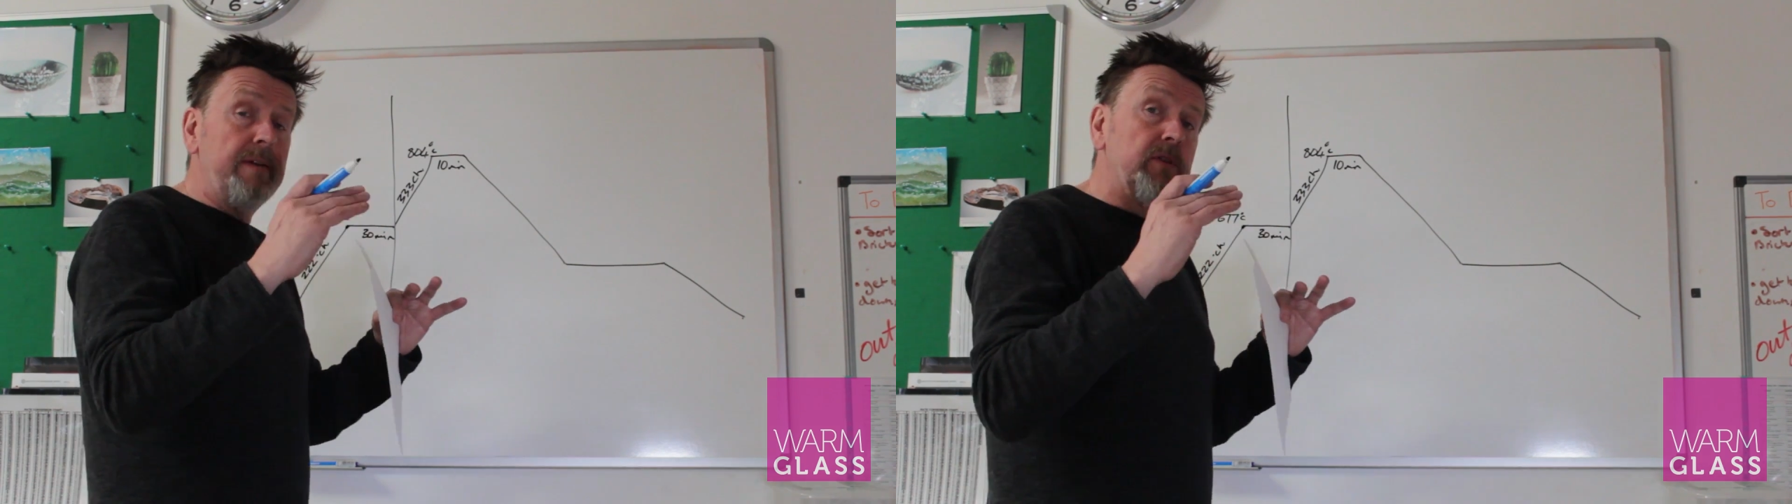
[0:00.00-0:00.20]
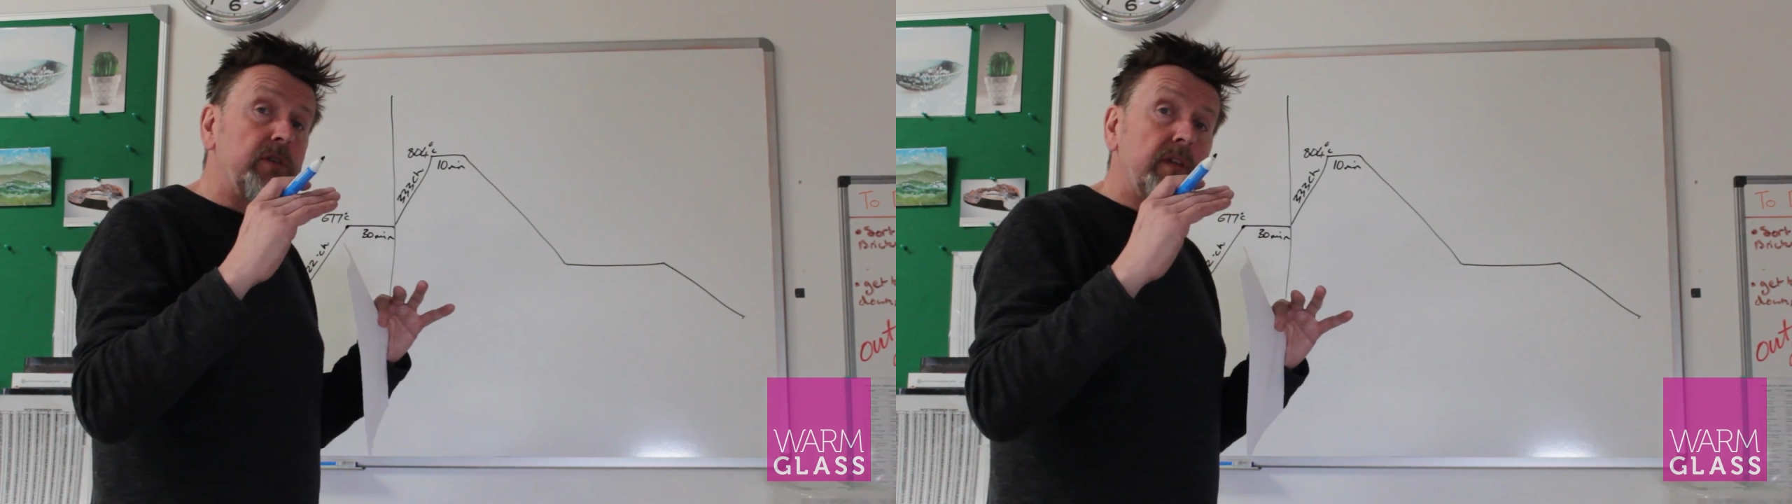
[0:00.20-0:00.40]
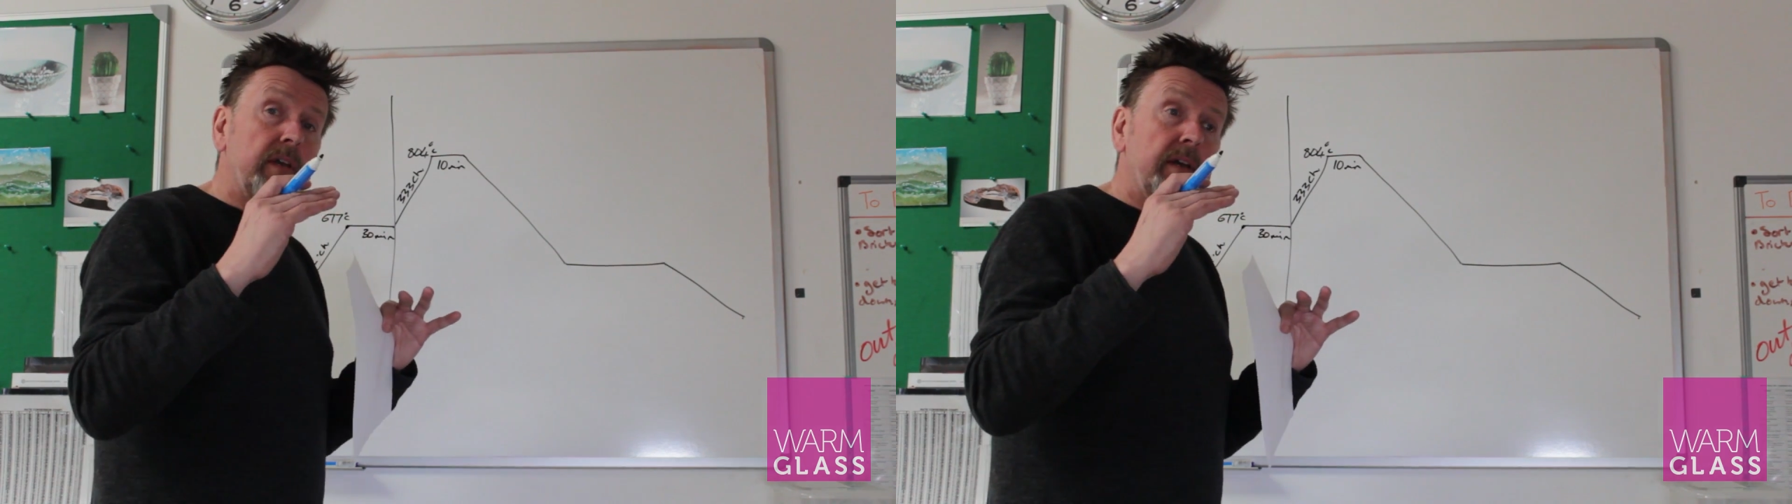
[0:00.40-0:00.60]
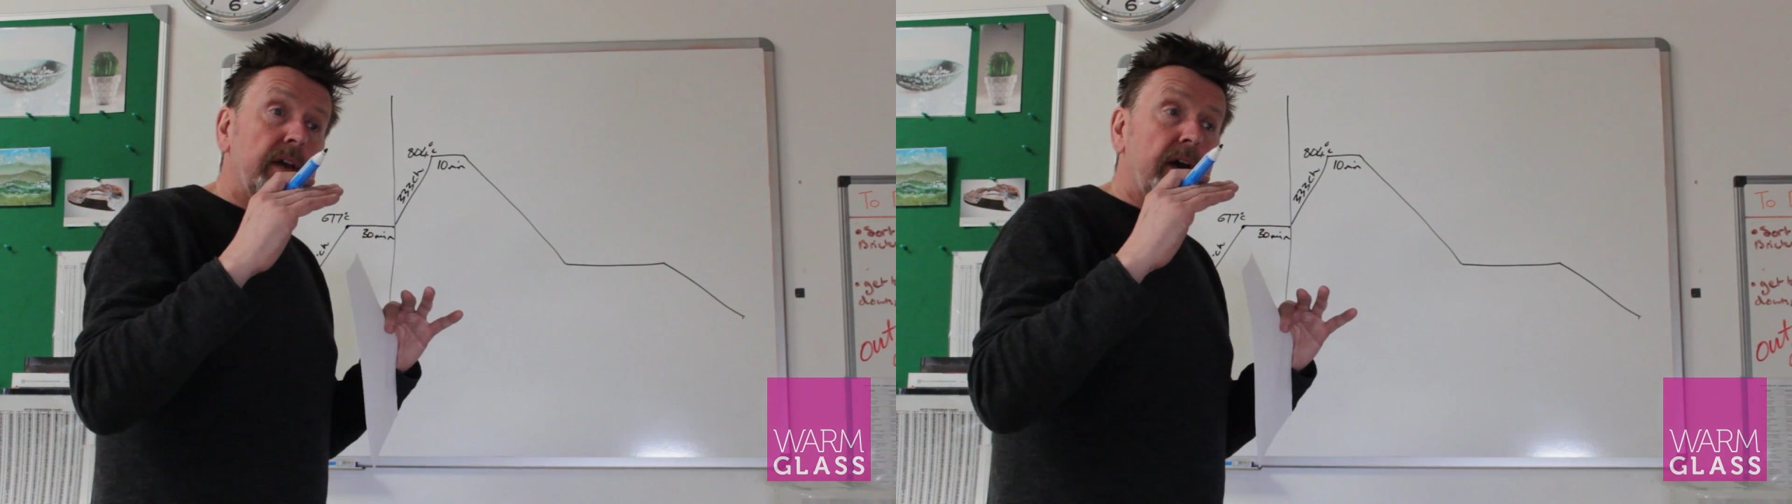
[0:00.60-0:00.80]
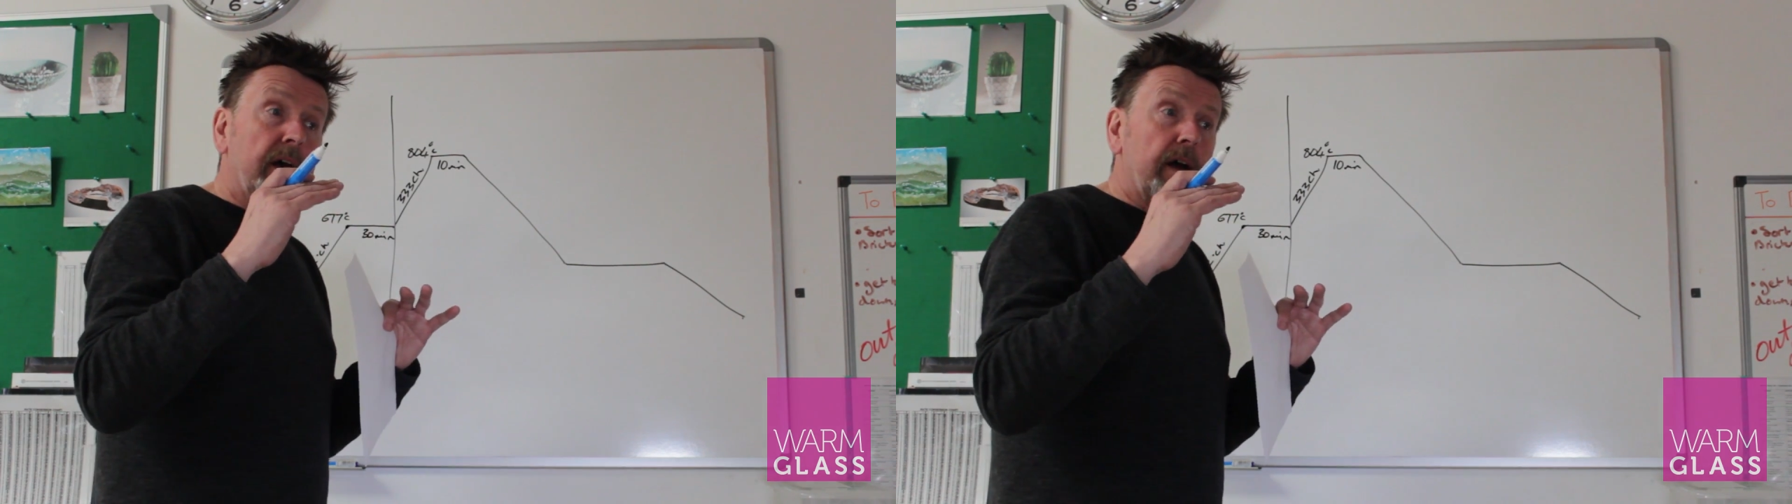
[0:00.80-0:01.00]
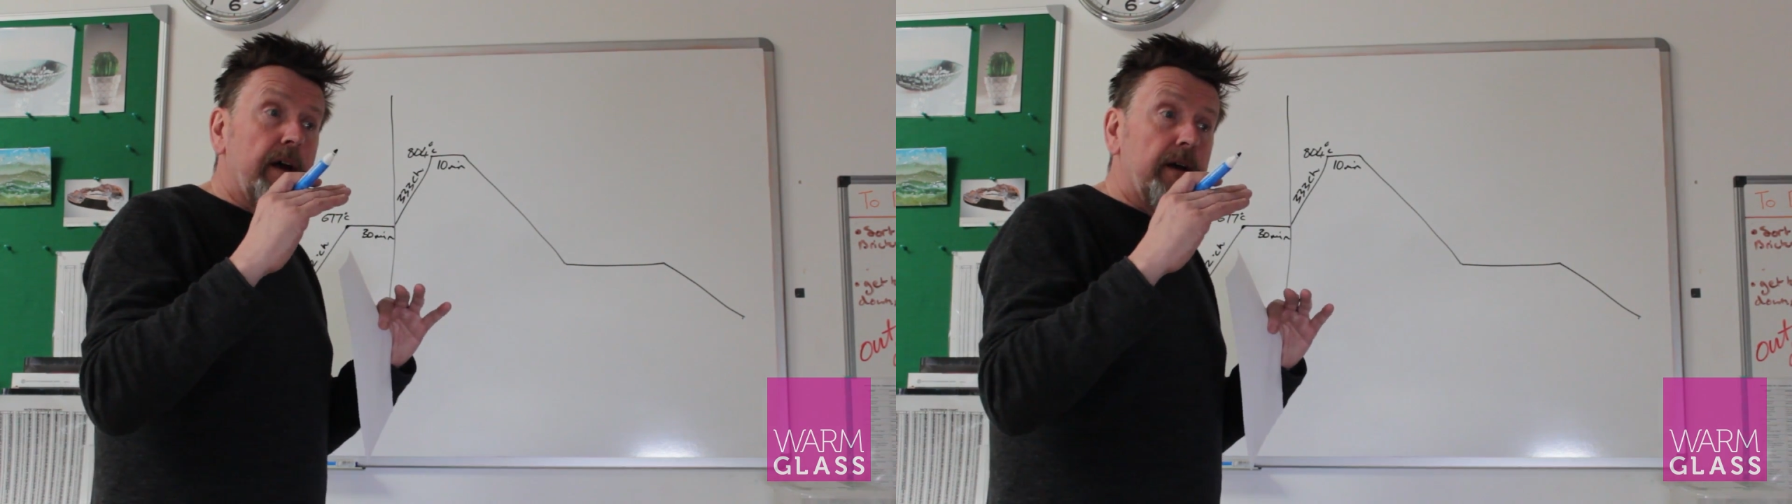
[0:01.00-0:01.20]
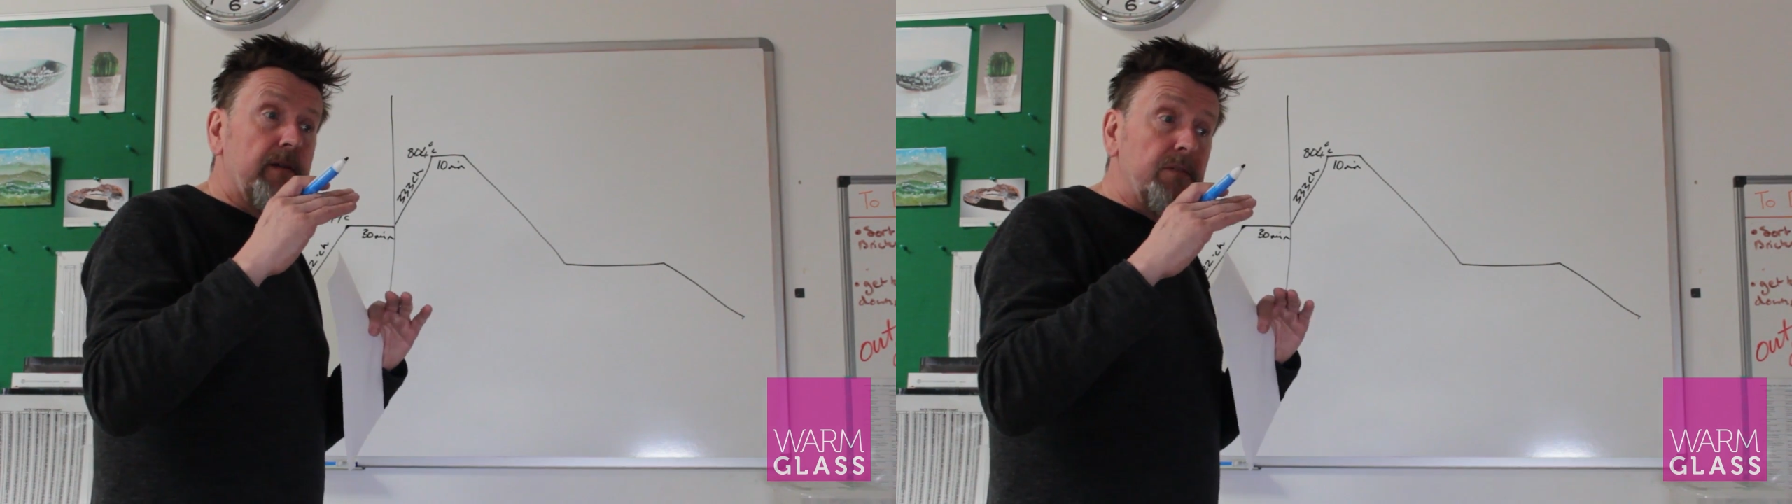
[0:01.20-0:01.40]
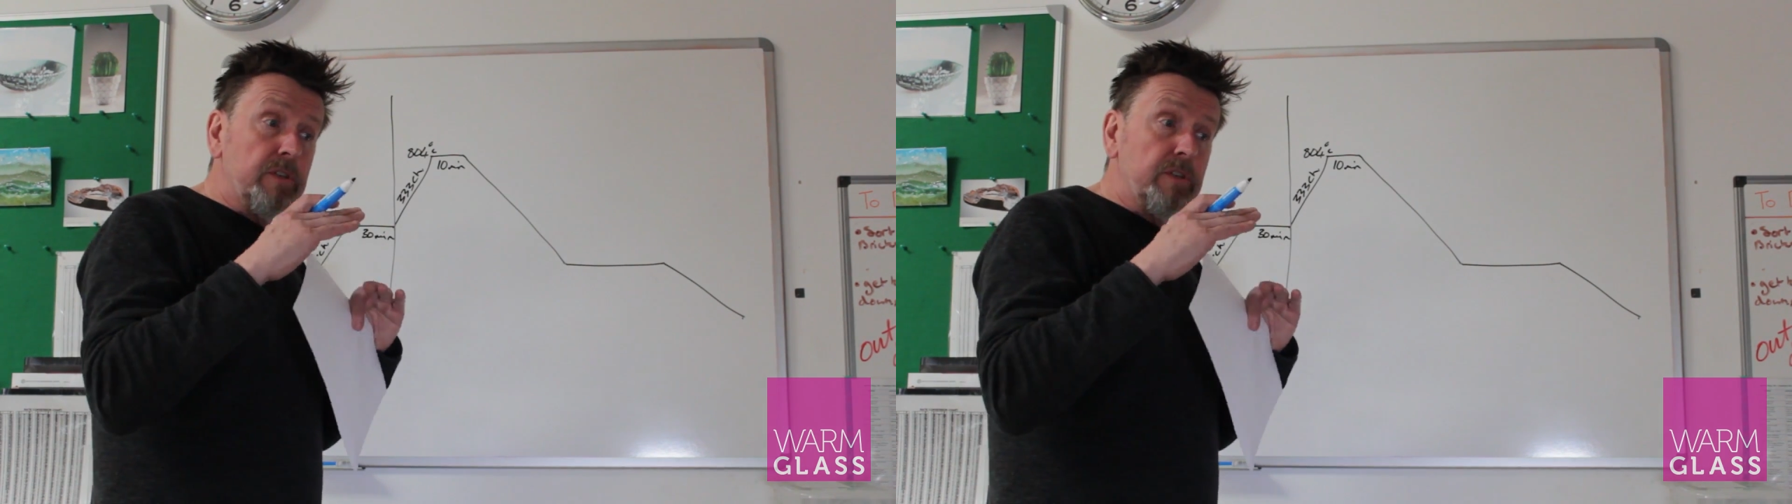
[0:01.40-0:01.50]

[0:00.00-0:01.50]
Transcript: even uh,